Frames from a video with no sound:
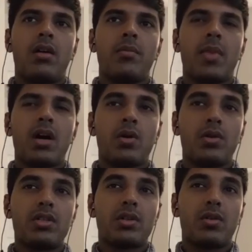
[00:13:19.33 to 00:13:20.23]
A
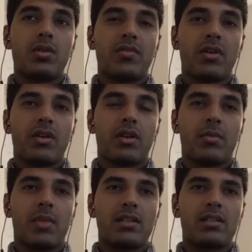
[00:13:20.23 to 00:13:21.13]
good score for
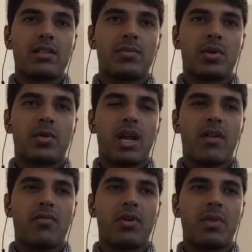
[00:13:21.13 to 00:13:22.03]
a master's
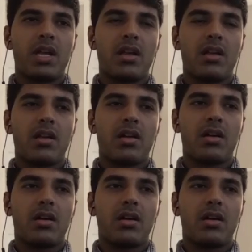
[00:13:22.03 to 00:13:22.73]
program would be